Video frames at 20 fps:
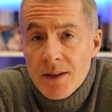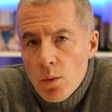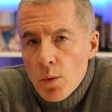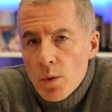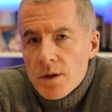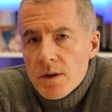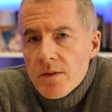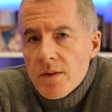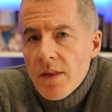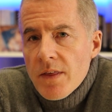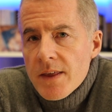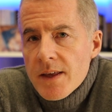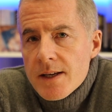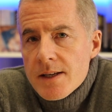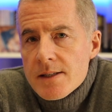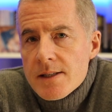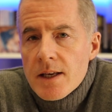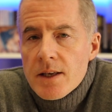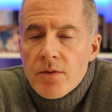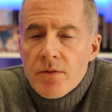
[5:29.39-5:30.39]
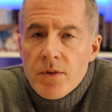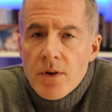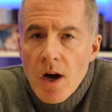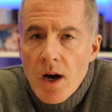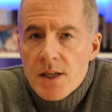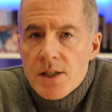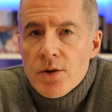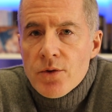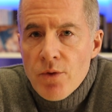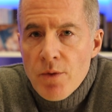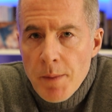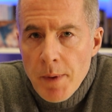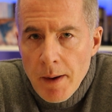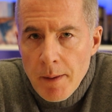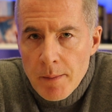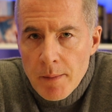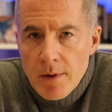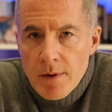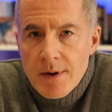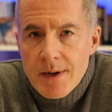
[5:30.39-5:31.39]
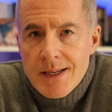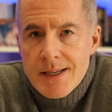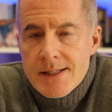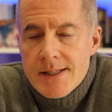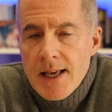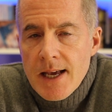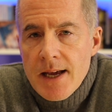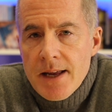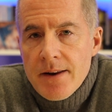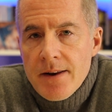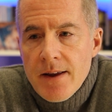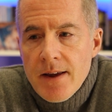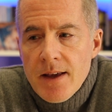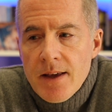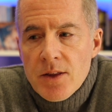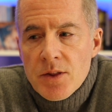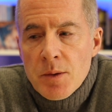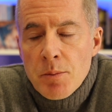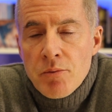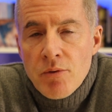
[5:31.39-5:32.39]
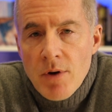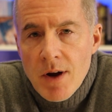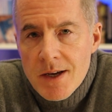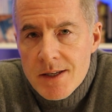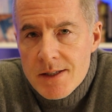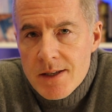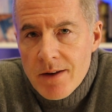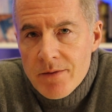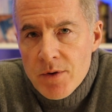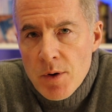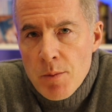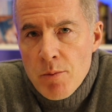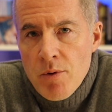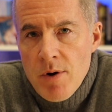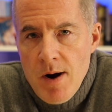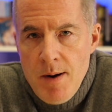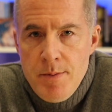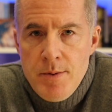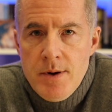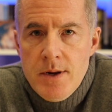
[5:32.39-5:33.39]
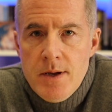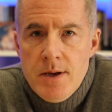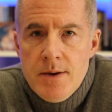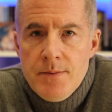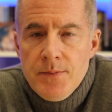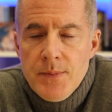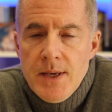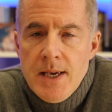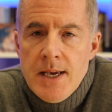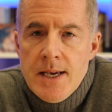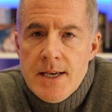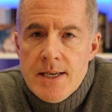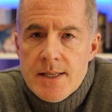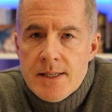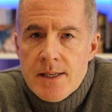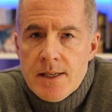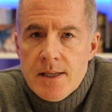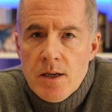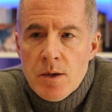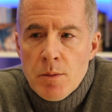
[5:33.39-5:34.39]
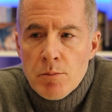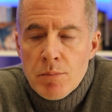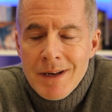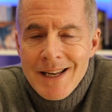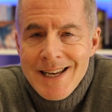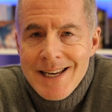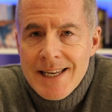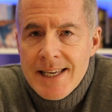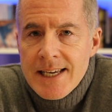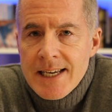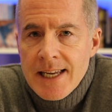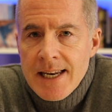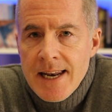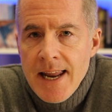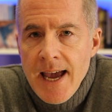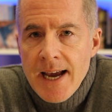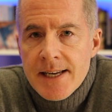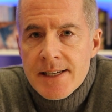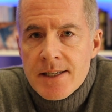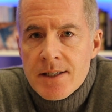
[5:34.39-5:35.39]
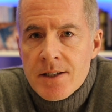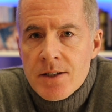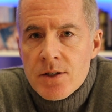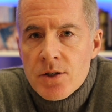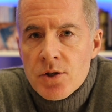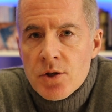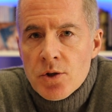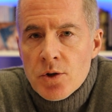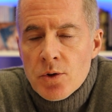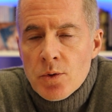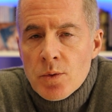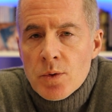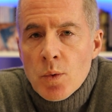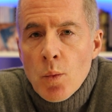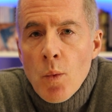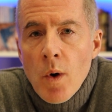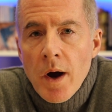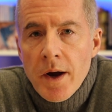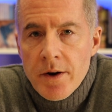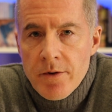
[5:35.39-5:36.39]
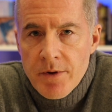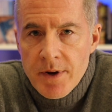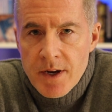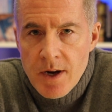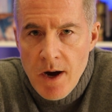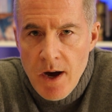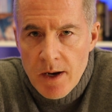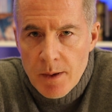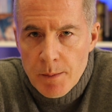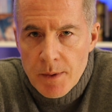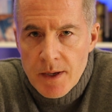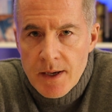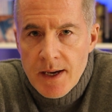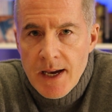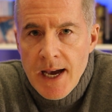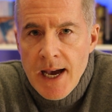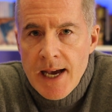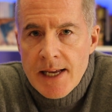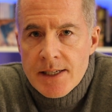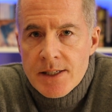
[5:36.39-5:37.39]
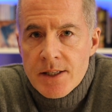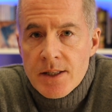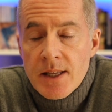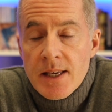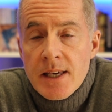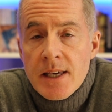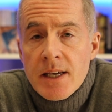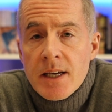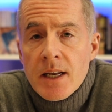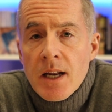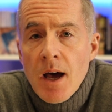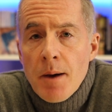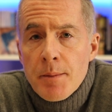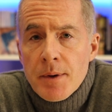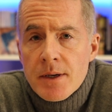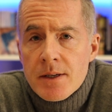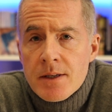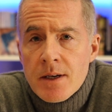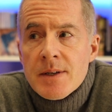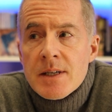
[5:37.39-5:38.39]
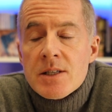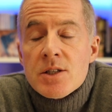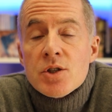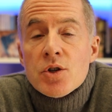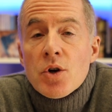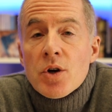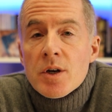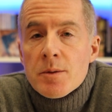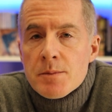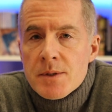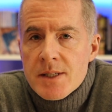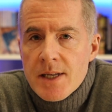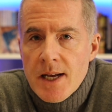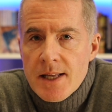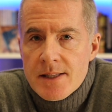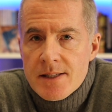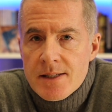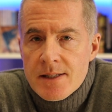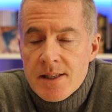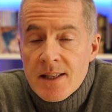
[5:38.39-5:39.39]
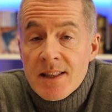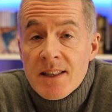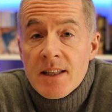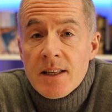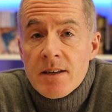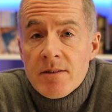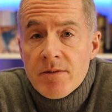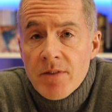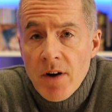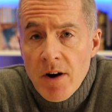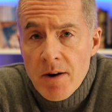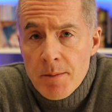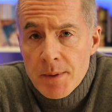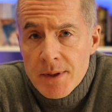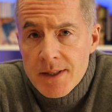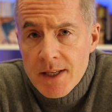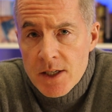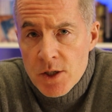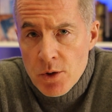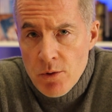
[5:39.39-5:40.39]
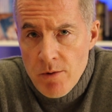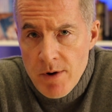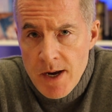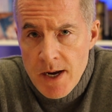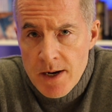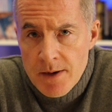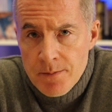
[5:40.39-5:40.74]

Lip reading: One of the things that you've got to remember is that the price of your property is completely connected to the wider economy and the economic circumstances and the environment that you're in.